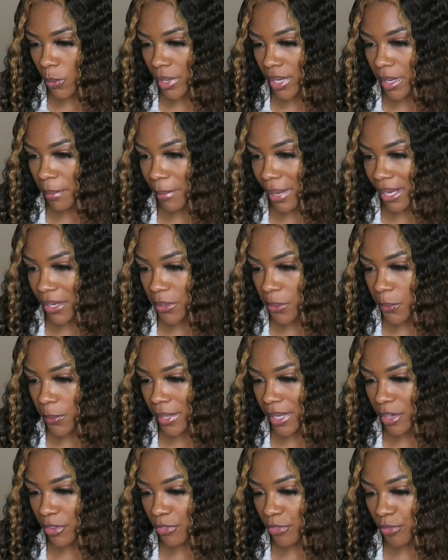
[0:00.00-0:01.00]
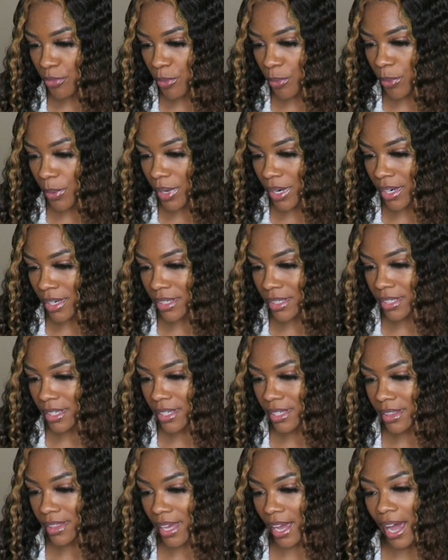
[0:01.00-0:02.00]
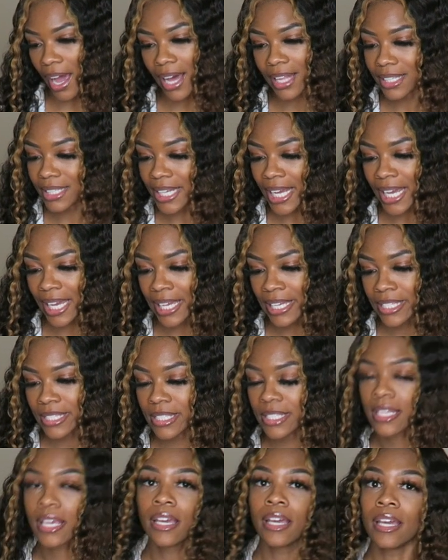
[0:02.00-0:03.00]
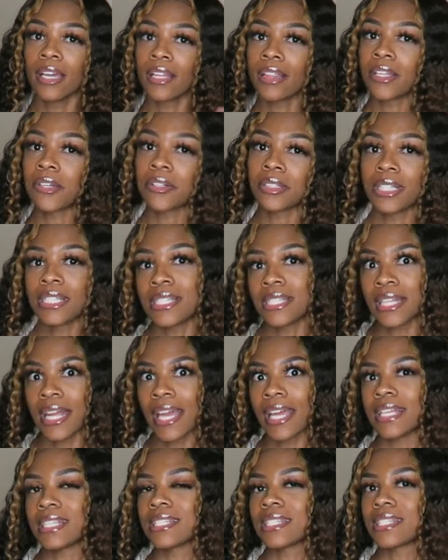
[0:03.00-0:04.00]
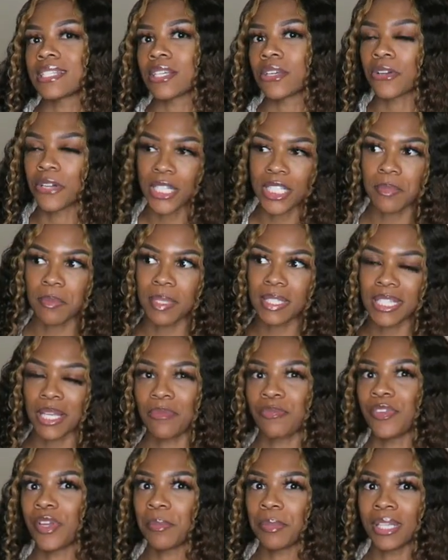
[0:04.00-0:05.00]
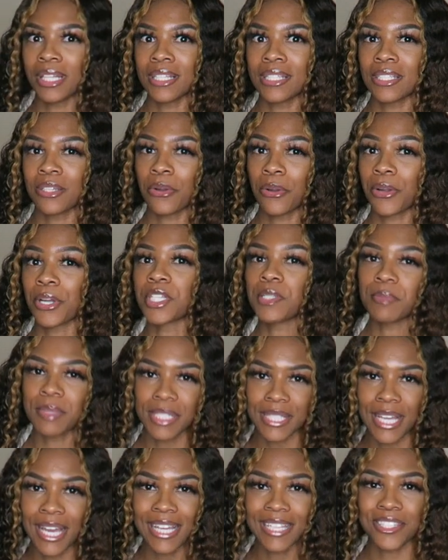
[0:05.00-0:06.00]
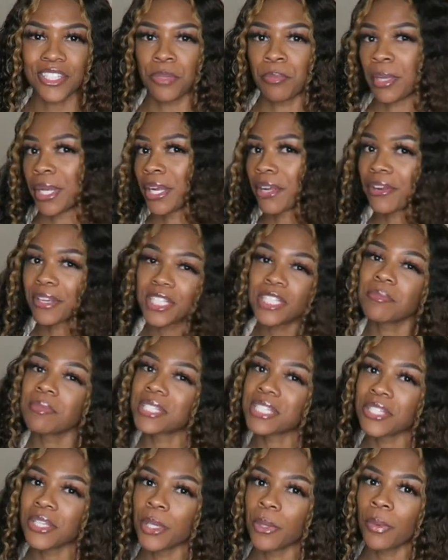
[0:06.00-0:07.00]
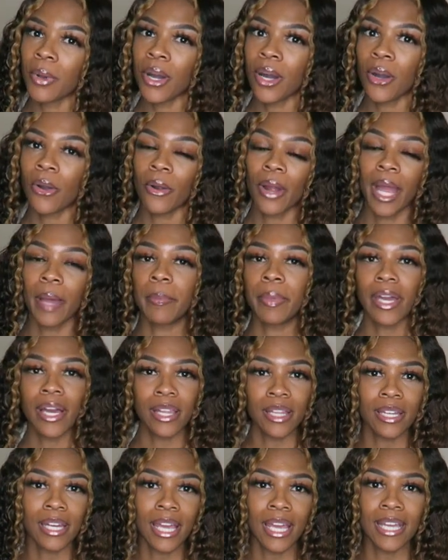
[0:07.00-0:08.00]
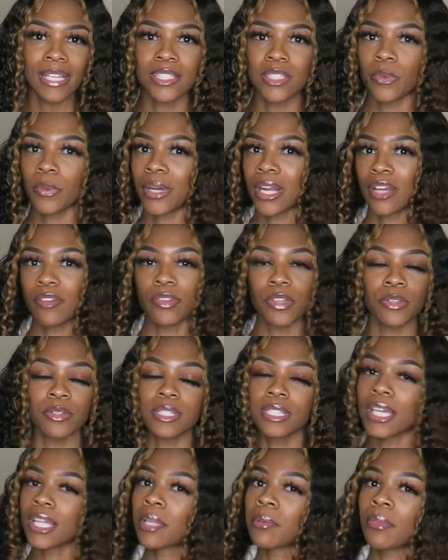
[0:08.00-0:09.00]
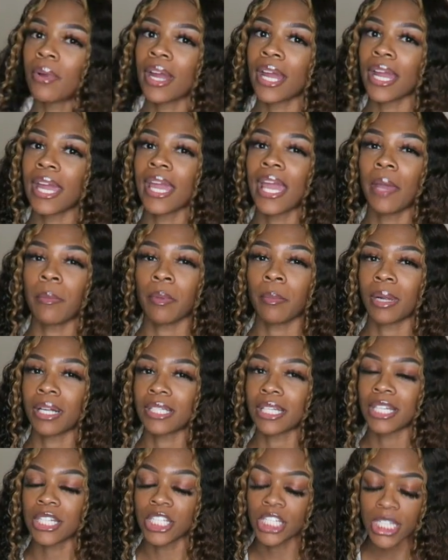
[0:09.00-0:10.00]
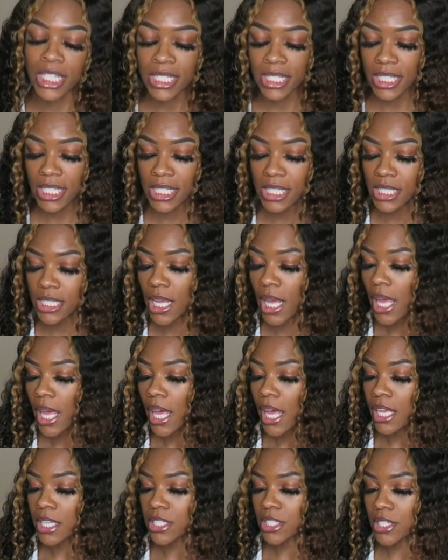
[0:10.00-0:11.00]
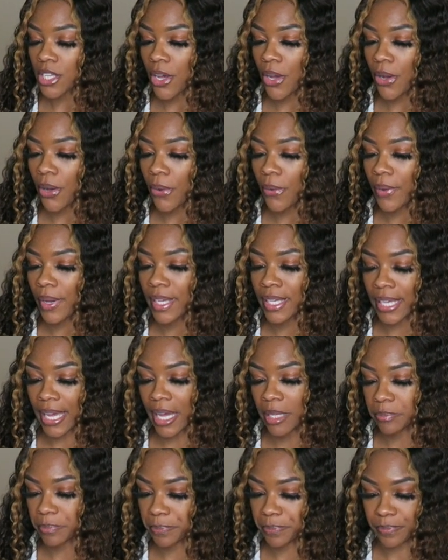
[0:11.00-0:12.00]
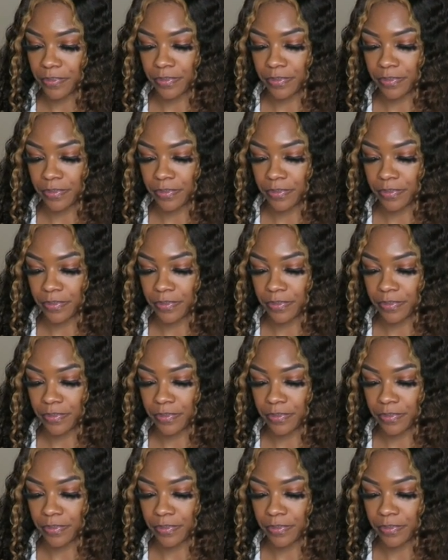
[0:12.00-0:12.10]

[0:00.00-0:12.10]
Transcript: what am I doing for the holidays? Literally today is Christmas. I'm filming this on Christmas Day, so Merry Christmas to you all, or Happy Holidays, or whatever you celebrate. Happy birthday, Jesus. So yeah,